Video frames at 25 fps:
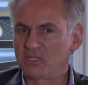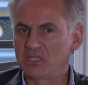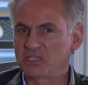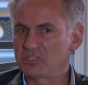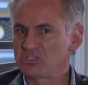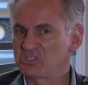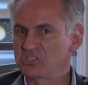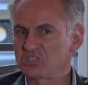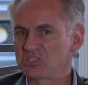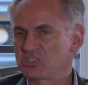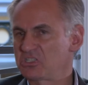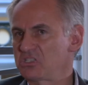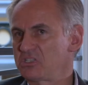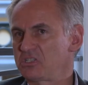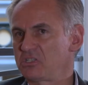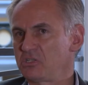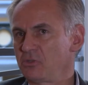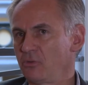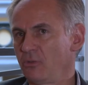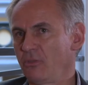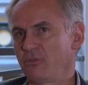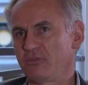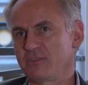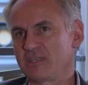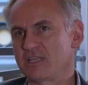it just, the
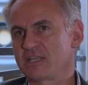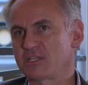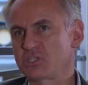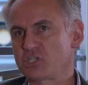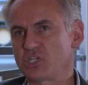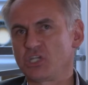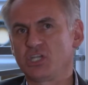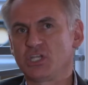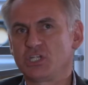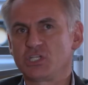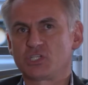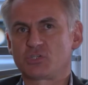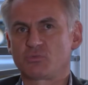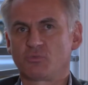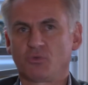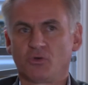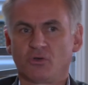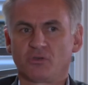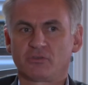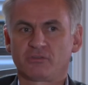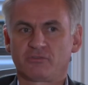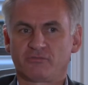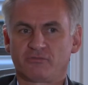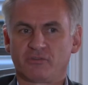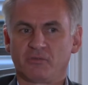only thing that changed
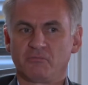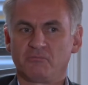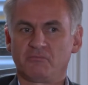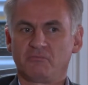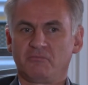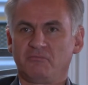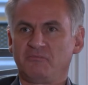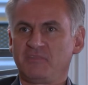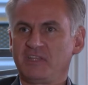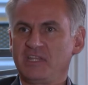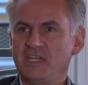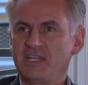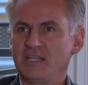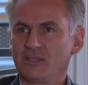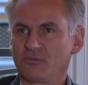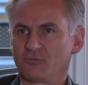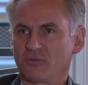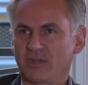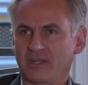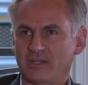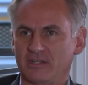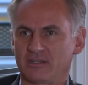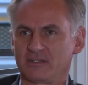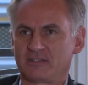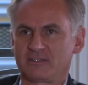was from vinyl
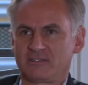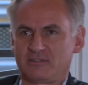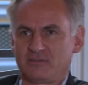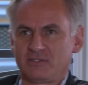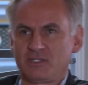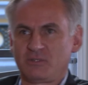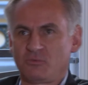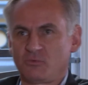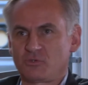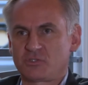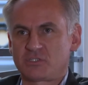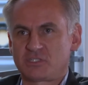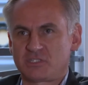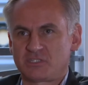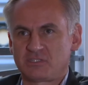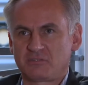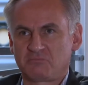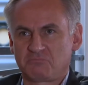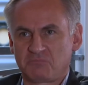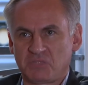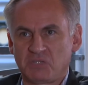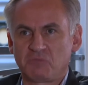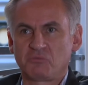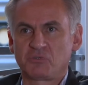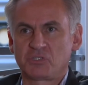records, it was
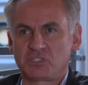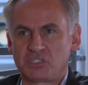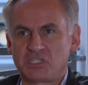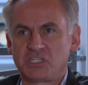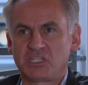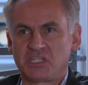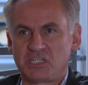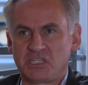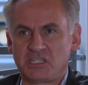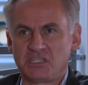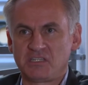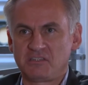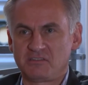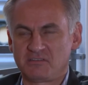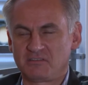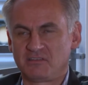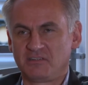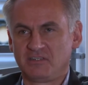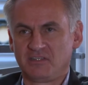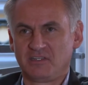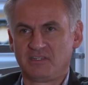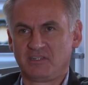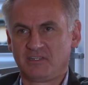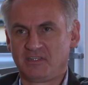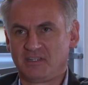CDs.
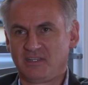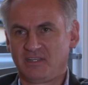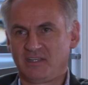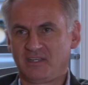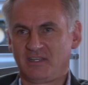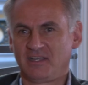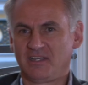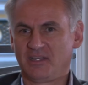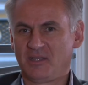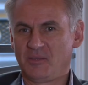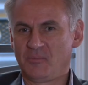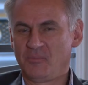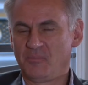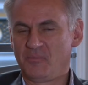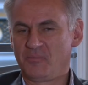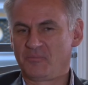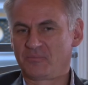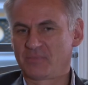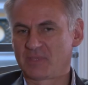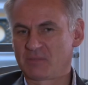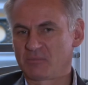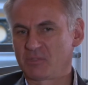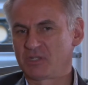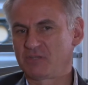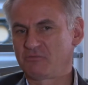
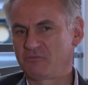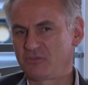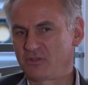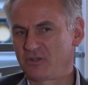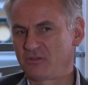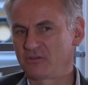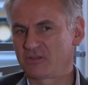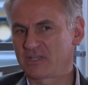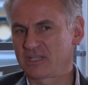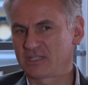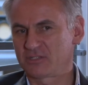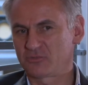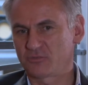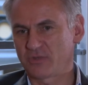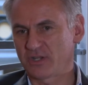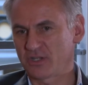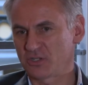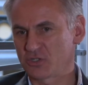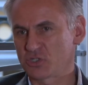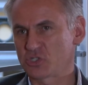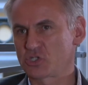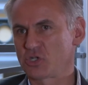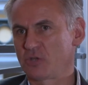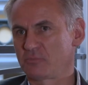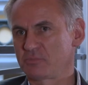But if you look at
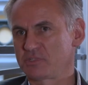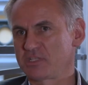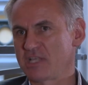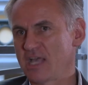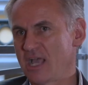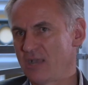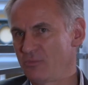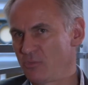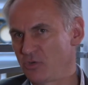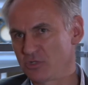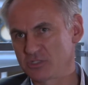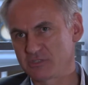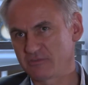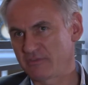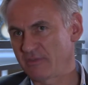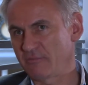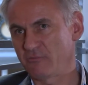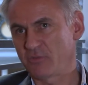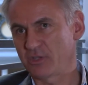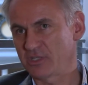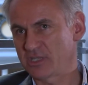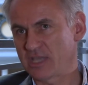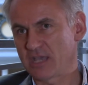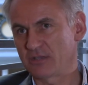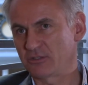record shops now, most of them
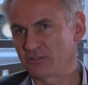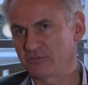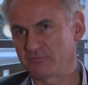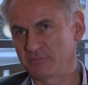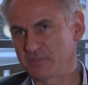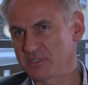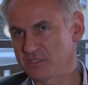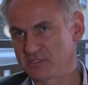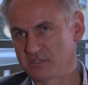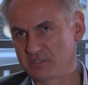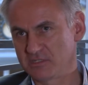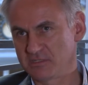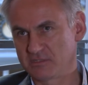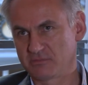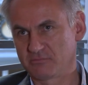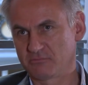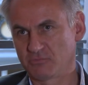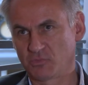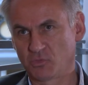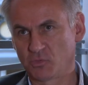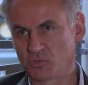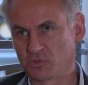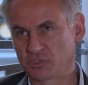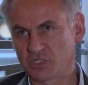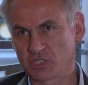went out of business,
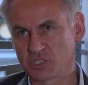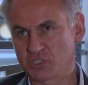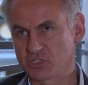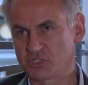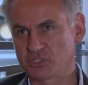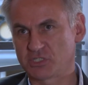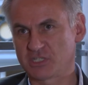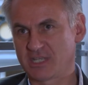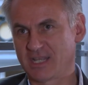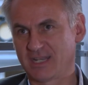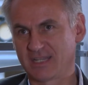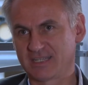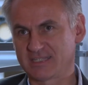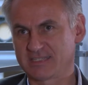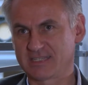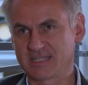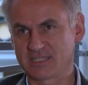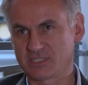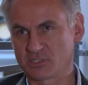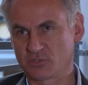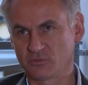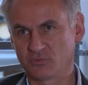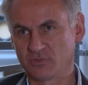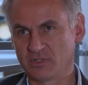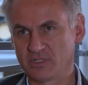or they just sell
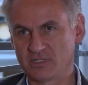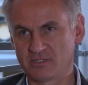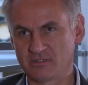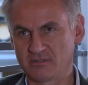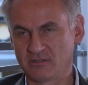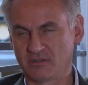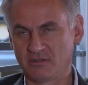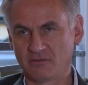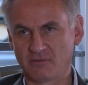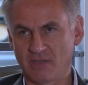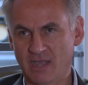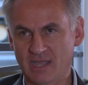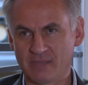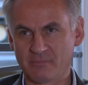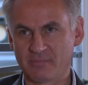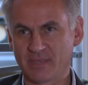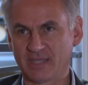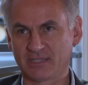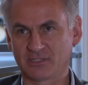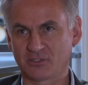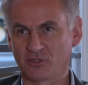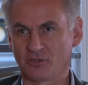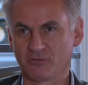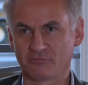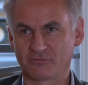accessories, you know,
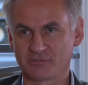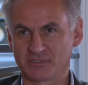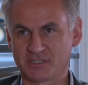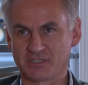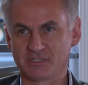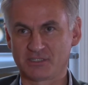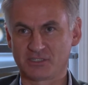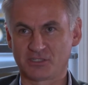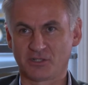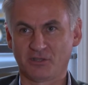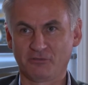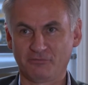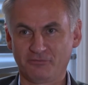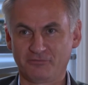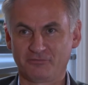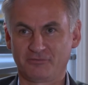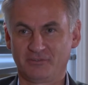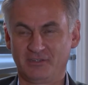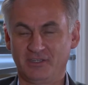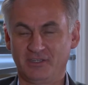iPad covers and stuff.